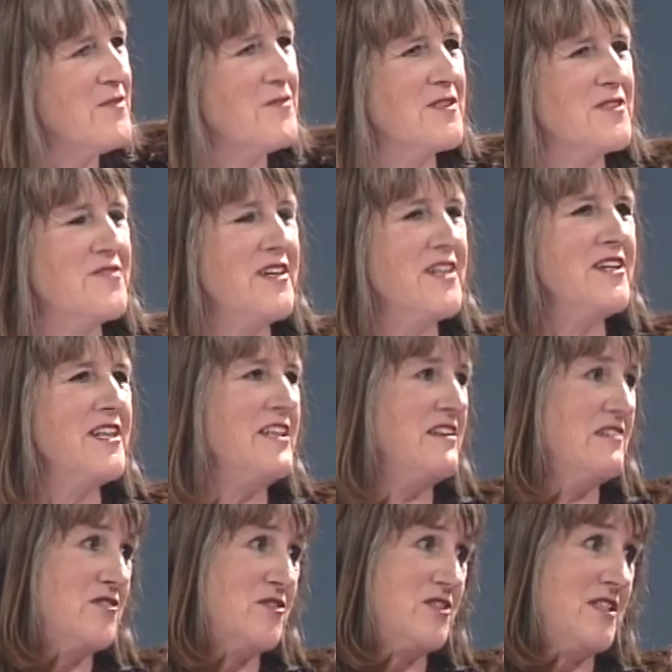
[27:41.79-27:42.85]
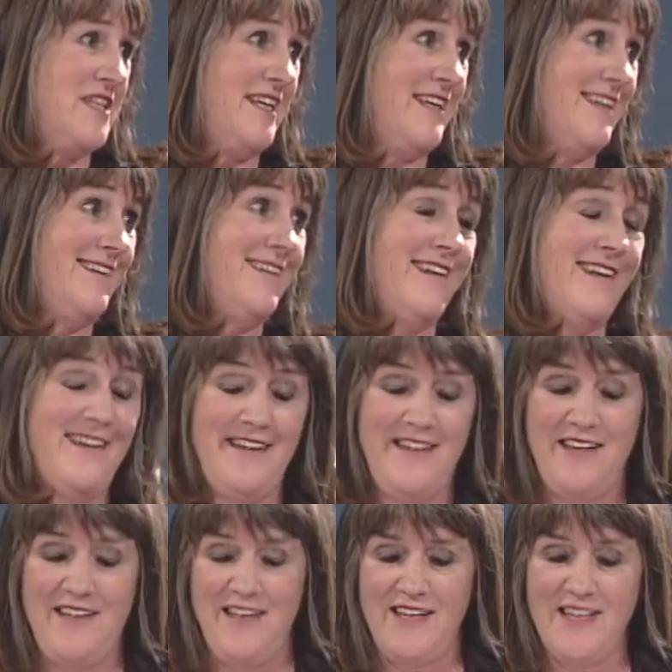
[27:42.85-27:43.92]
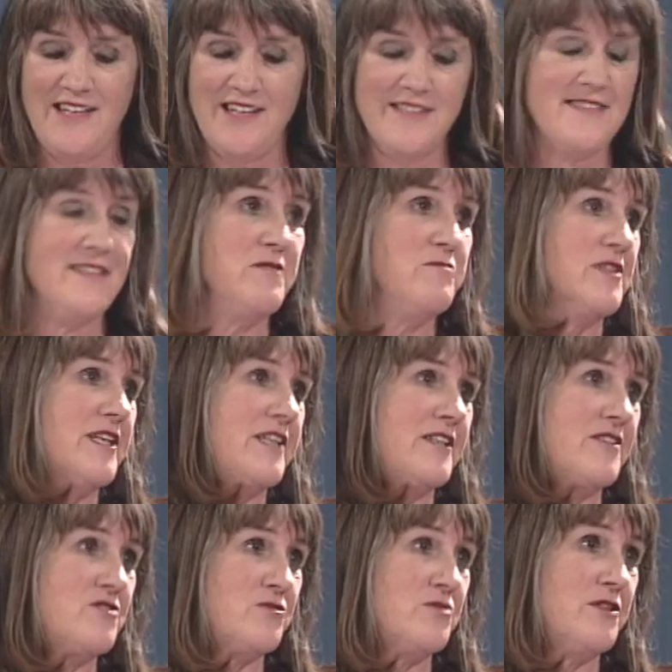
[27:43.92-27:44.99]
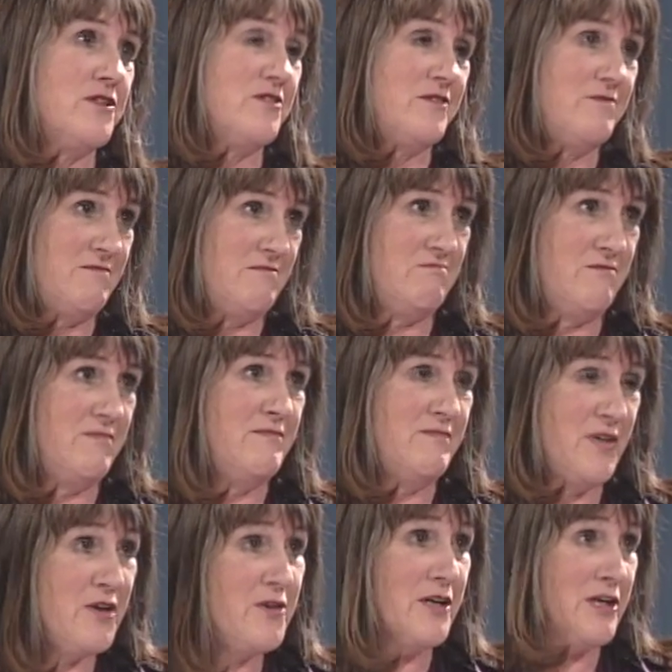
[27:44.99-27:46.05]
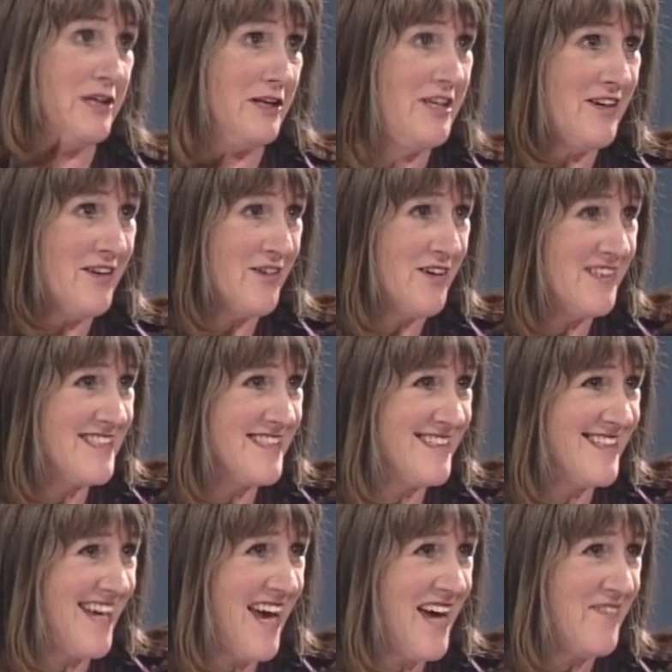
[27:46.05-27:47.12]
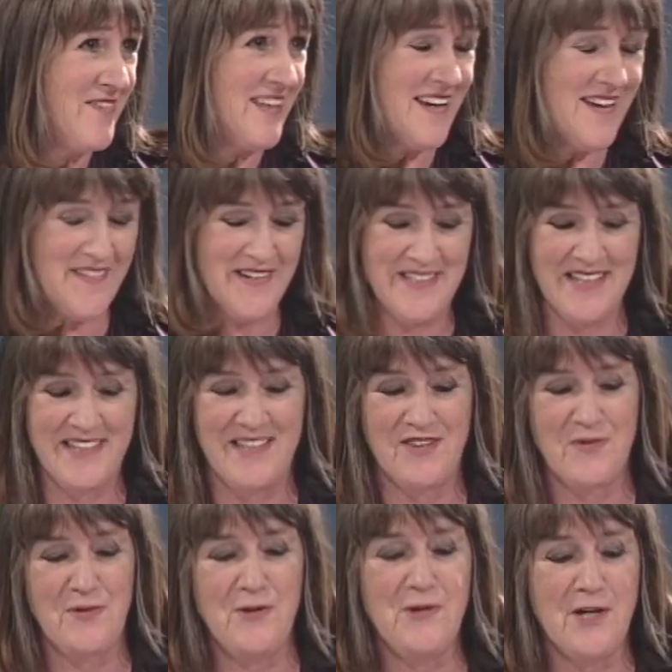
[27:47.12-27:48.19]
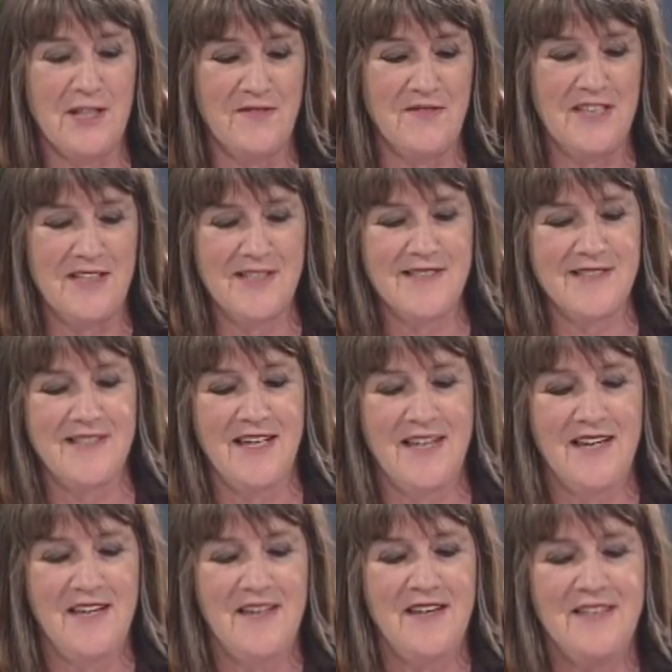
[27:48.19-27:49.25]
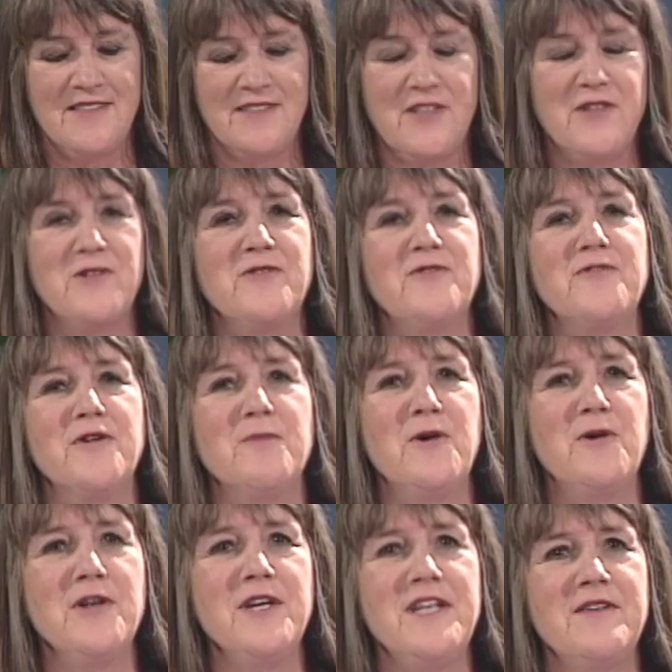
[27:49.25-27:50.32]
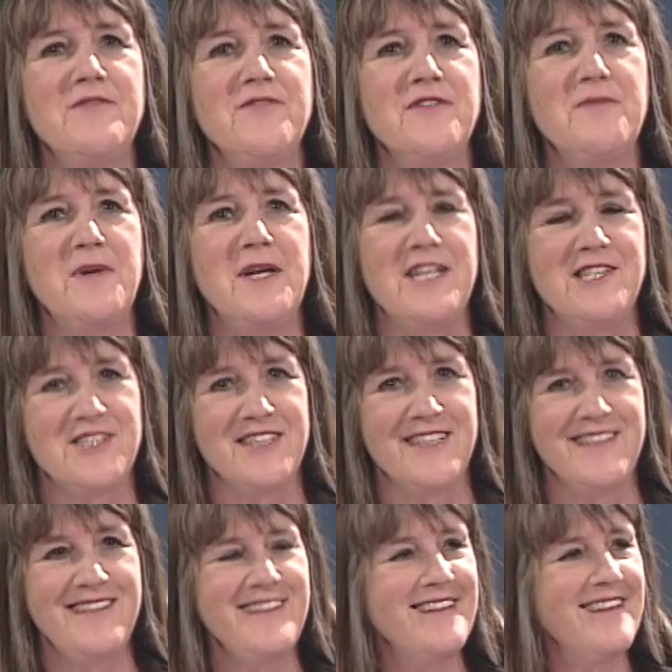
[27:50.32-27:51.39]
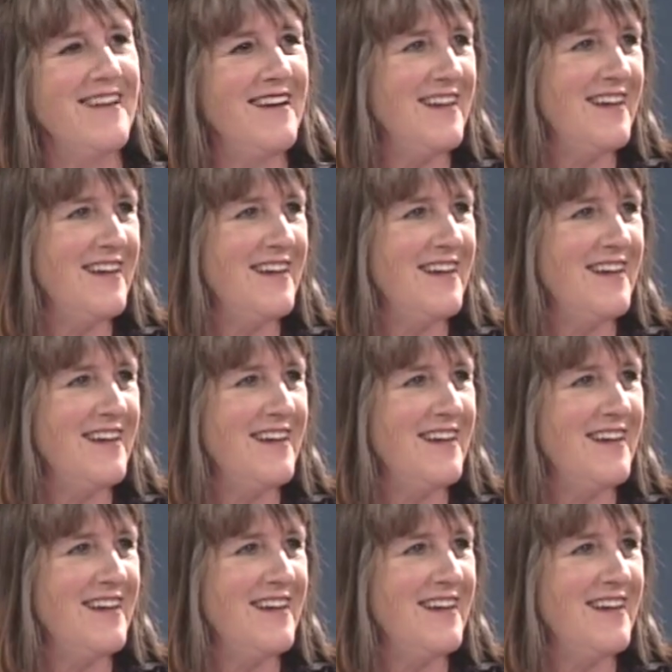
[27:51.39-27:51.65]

It was very interesting, and it seems like a short period here, just a half an hour to get through all of this. So for more information,